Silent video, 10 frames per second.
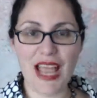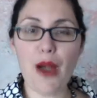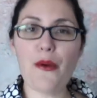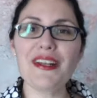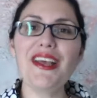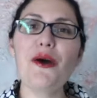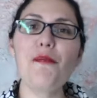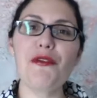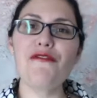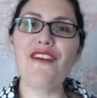I want to
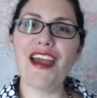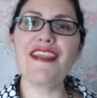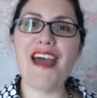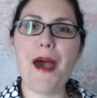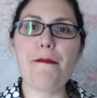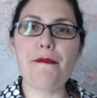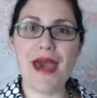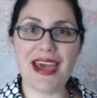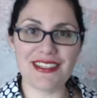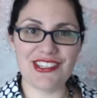help you find that
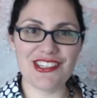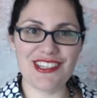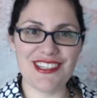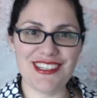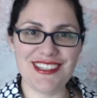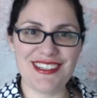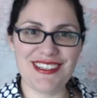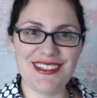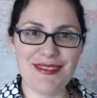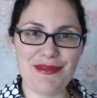match
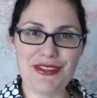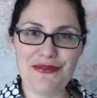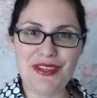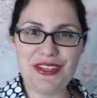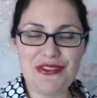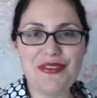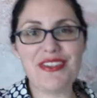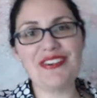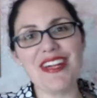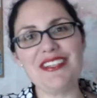between you
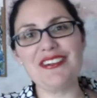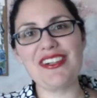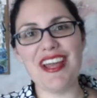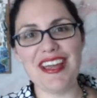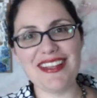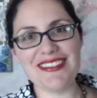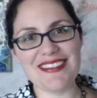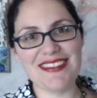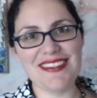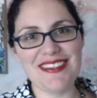and your ideal clients,